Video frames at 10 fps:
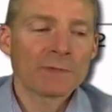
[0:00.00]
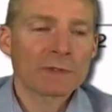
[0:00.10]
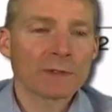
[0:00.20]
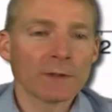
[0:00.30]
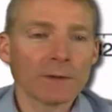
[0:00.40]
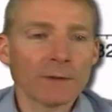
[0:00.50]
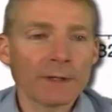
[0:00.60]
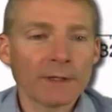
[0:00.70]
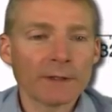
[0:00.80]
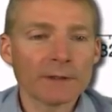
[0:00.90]
So
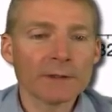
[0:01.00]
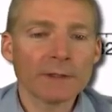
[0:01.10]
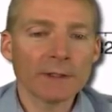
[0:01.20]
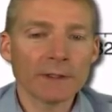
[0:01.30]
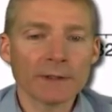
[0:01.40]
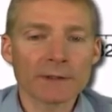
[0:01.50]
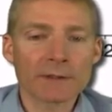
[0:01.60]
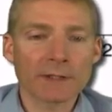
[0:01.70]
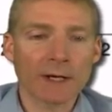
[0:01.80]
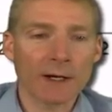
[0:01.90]
here
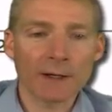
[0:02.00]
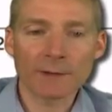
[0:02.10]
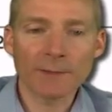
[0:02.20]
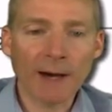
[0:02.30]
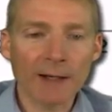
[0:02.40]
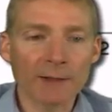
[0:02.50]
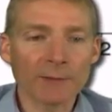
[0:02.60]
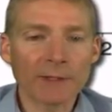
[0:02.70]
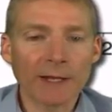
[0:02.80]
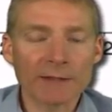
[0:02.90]
is, at the bottom,
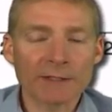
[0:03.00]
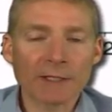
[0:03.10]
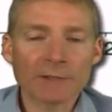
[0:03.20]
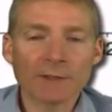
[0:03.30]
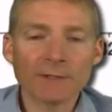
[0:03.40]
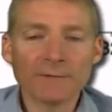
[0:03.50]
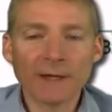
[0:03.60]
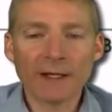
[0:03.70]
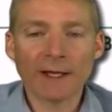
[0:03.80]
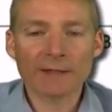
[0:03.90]
we got saturated
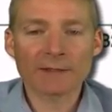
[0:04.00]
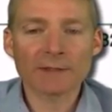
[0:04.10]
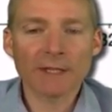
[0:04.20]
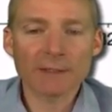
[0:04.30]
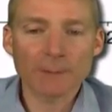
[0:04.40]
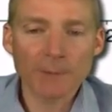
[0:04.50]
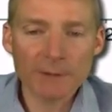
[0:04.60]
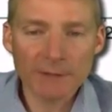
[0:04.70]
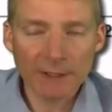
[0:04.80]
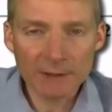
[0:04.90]
fatty acids as a
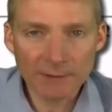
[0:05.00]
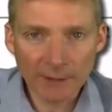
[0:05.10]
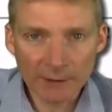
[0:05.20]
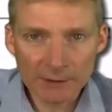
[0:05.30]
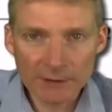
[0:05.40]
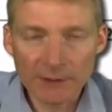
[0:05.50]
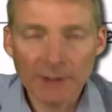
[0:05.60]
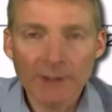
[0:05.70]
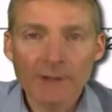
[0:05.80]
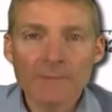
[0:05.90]
percentage of energy.
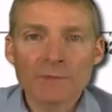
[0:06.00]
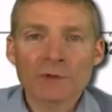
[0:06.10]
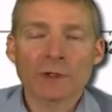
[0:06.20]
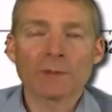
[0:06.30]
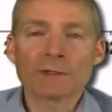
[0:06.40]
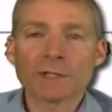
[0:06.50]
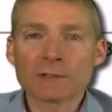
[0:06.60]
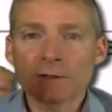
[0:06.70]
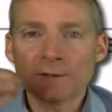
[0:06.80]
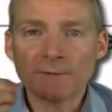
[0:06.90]
So how much
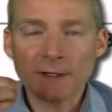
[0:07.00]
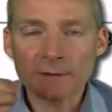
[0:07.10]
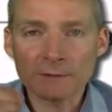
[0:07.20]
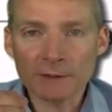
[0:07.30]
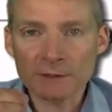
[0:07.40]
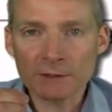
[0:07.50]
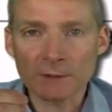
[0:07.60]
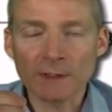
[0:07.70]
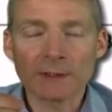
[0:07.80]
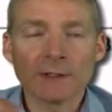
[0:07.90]
saturated fat are you
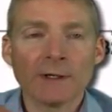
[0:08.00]
consuming?